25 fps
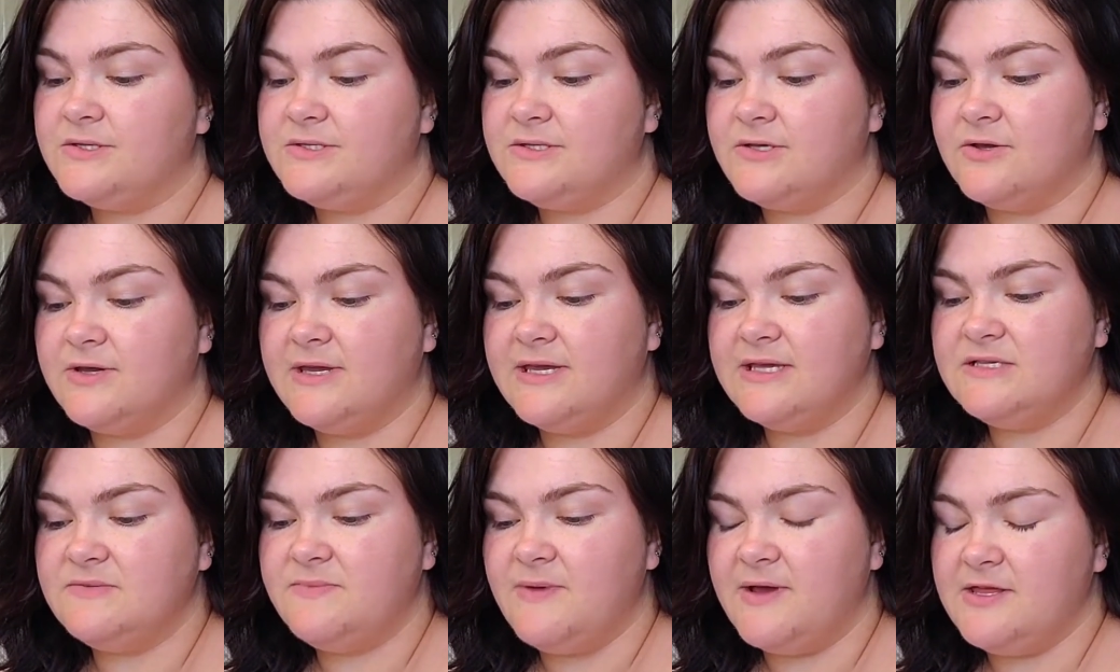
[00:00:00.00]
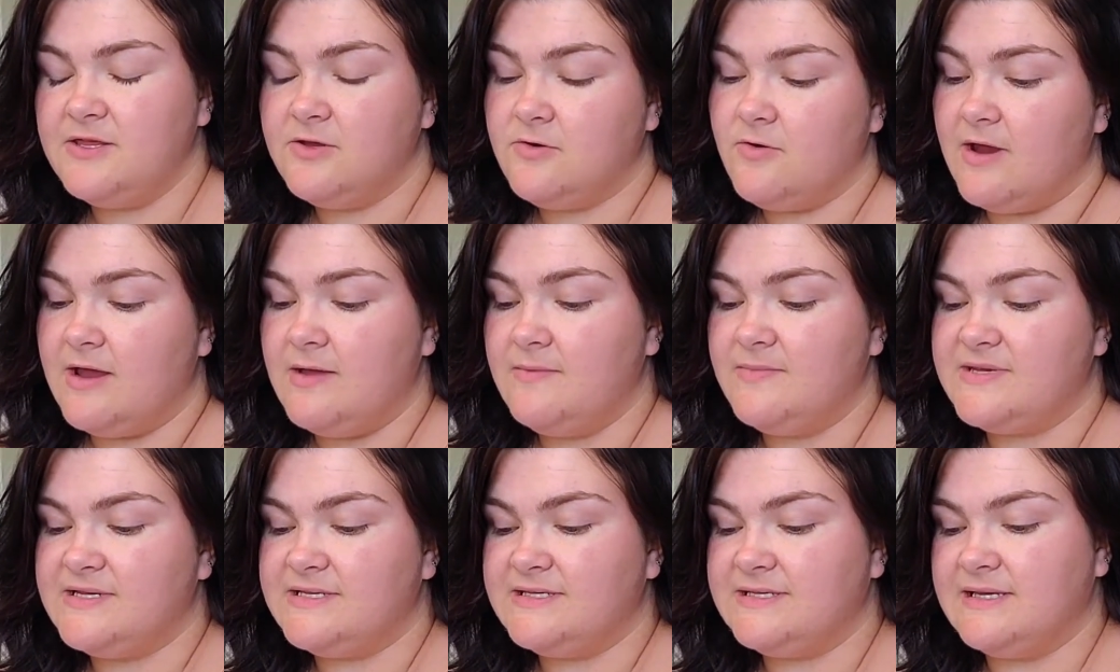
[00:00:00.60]
So Kissed by the
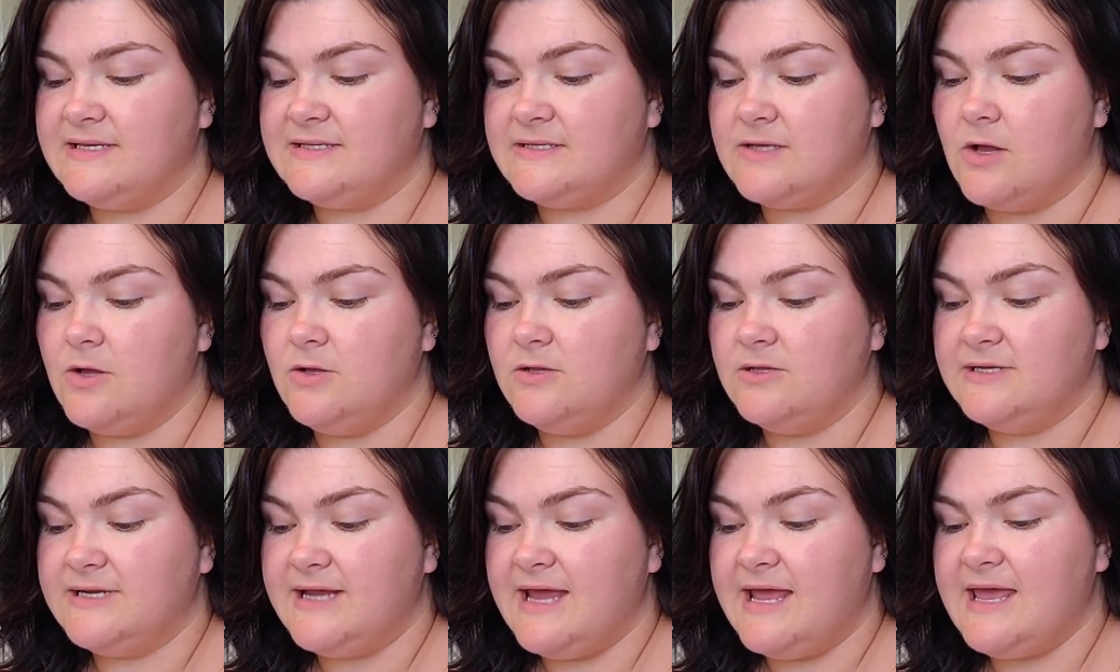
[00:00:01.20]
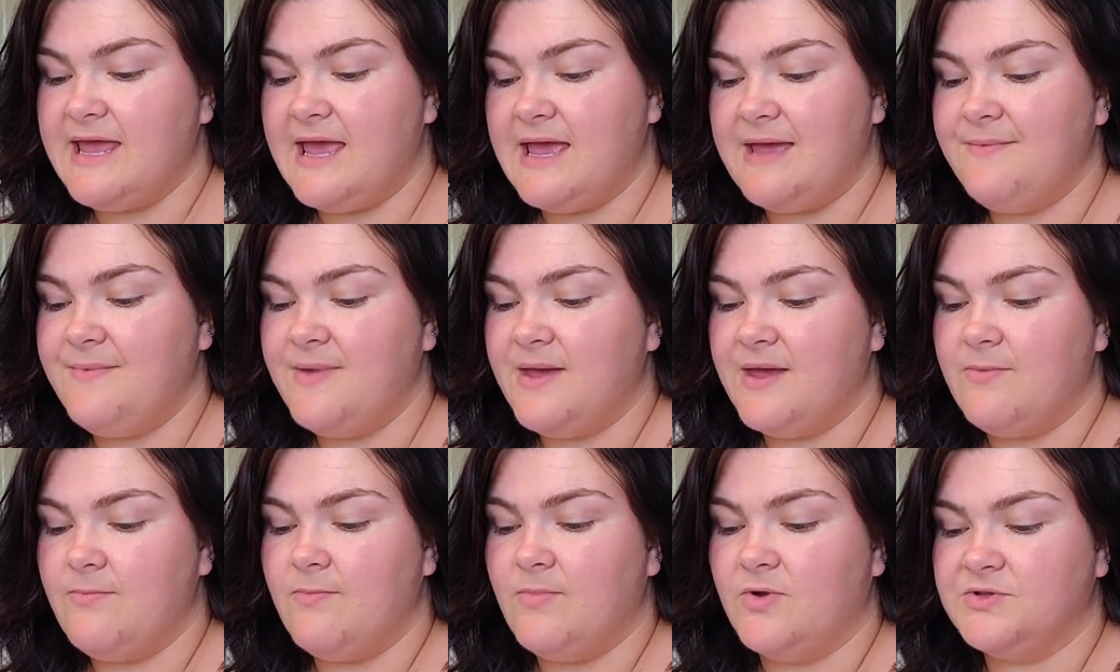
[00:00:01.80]
Krampus is a holiday
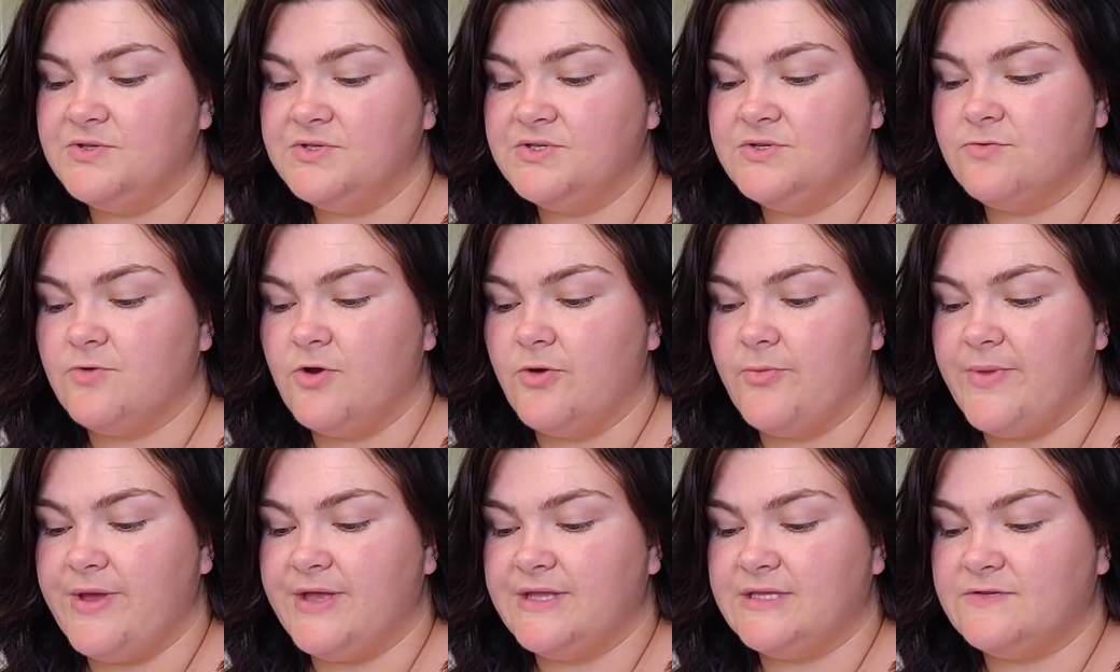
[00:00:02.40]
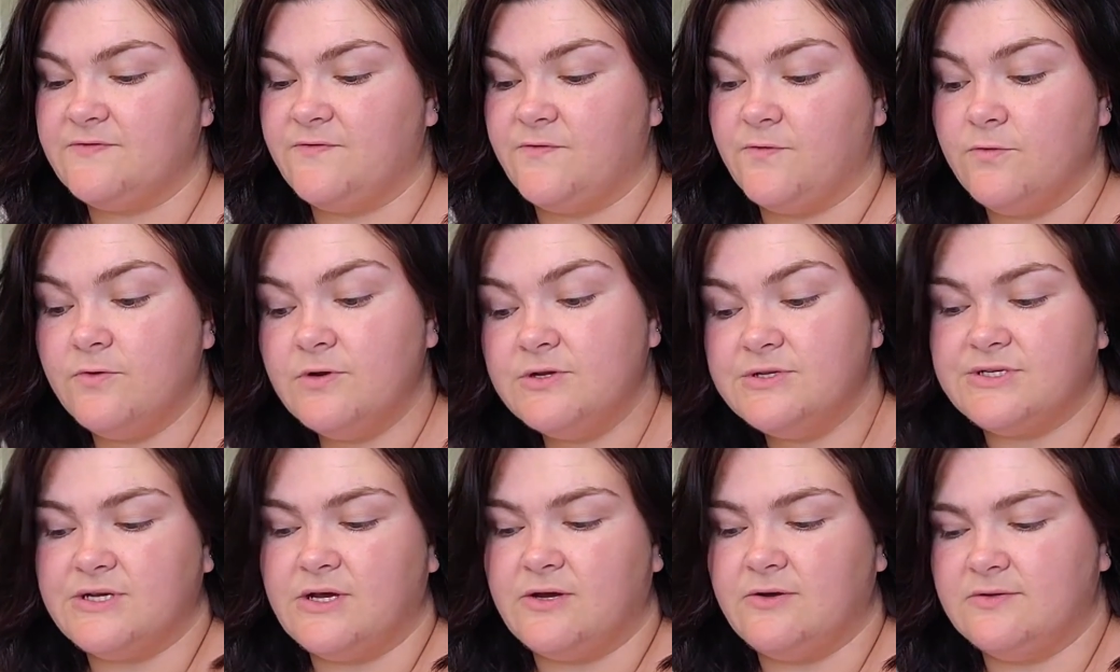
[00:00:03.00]
MM monster romance
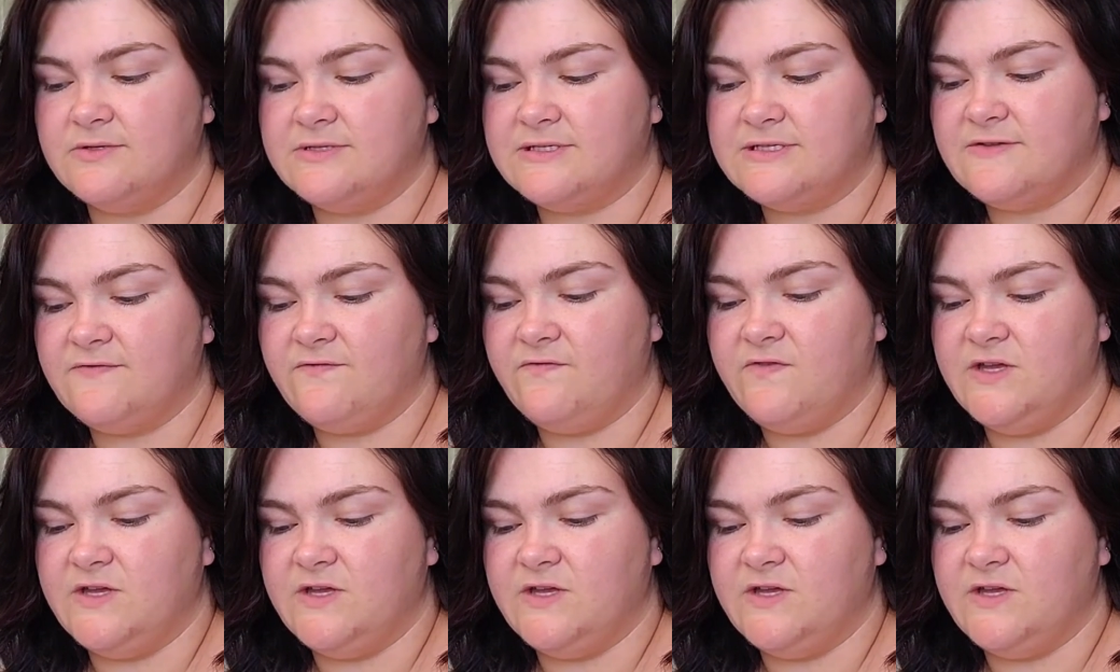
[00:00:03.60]
for adults